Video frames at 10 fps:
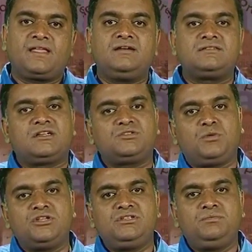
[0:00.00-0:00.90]
is
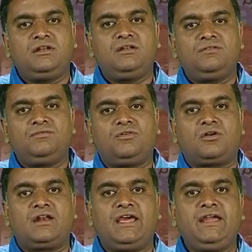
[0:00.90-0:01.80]
responsible for
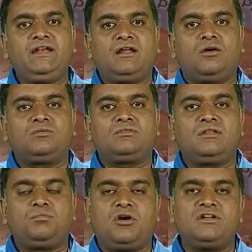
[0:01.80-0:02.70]
laying down
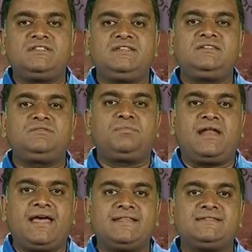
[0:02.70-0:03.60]
the policies,
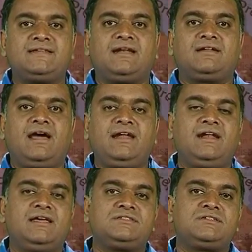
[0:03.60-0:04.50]
plans, and
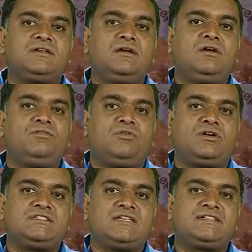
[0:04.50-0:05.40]
guidelines for
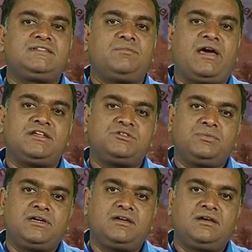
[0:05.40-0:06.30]
disaster
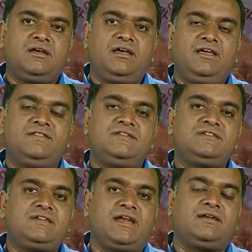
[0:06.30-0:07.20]
management in the
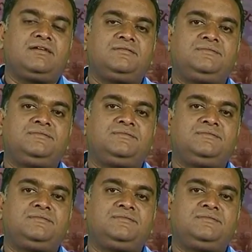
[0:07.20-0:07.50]
state.